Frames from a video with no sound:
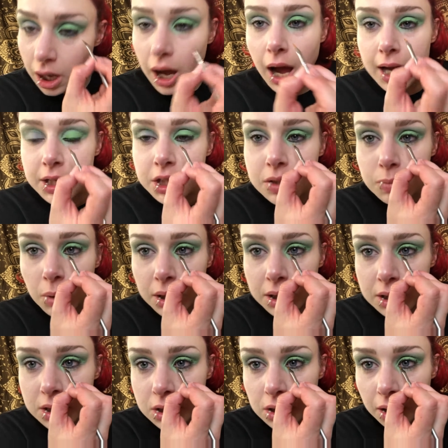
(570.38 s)
I just want to
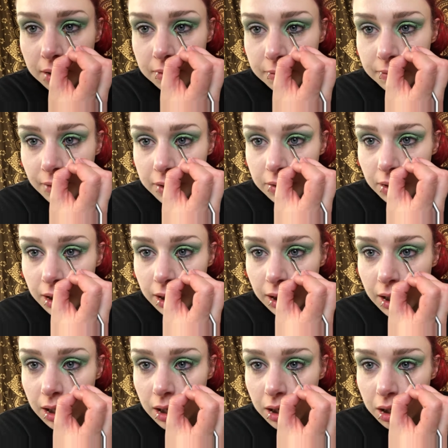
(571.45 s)
start feathering
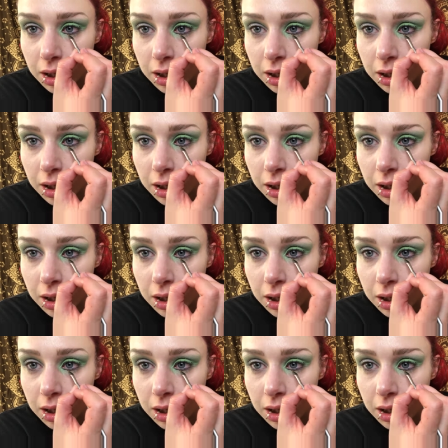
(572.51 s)
it.